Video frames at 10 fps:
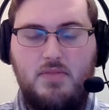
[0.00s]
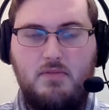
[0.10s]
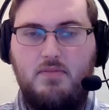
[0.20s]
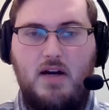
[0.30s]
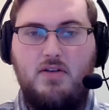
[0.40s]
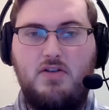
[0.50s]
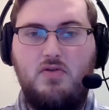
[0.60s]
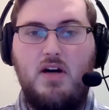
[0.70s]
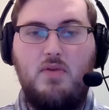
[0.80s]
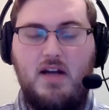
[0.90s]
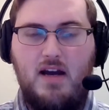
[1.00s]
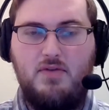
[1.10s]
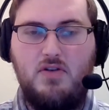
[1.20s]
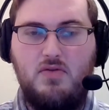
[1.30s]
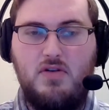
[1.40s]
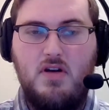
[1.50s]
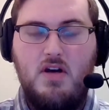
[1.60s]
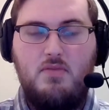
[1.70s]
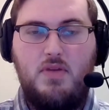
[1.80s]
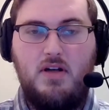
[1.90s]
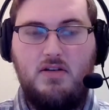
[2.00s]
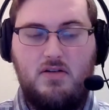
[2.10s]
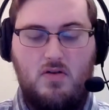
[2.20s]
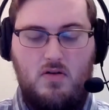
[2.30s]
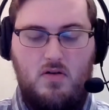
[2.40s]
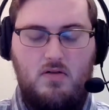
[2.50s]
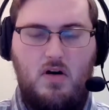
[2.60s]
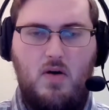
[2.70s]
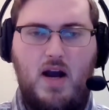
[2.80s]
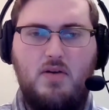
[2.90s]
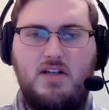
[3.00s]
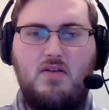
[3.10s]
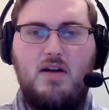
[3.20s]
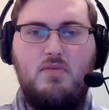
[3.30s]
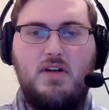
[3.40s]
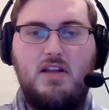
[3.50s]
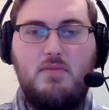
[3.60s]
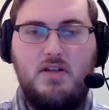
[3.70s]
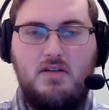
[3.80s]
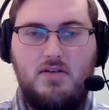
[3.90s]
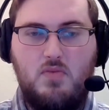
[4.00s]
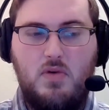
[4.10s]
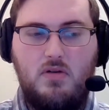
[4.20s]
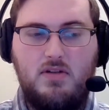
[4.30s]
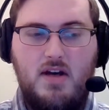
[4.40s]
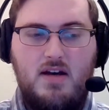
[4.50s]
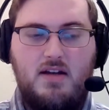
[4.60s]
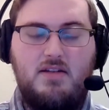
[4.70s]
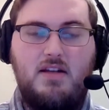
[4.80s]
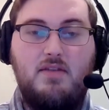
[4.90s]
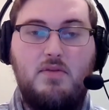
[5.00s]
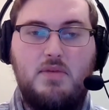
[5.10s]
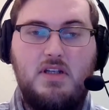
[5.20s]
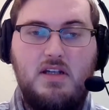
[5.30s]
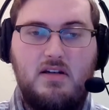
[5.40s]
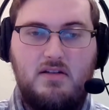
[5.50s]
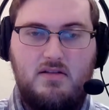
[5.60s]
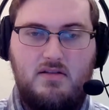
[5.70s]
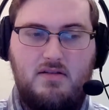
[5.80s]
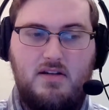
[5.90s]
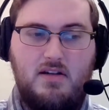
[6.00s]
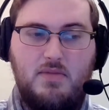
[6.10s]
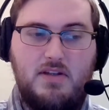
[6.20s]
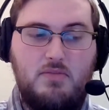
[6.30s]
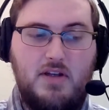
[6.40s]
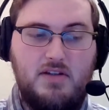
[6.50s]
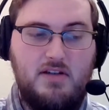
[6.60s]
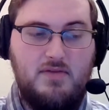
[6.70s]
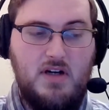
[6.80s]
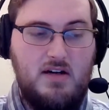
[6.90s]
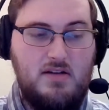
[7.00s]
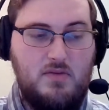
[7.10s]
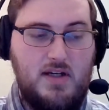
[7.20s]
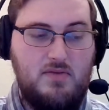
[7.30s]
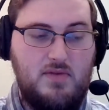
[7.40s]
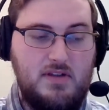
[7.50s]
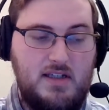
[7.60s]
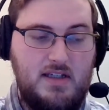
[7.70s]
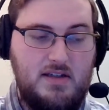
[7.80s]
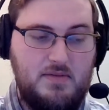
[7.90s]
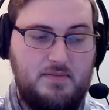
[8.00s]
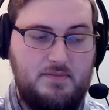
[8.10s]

P parents do not want to have children because it's, oh, how dare I bring them into this world, instead of them seeing, seeing them as a blessing of God and the way it really is.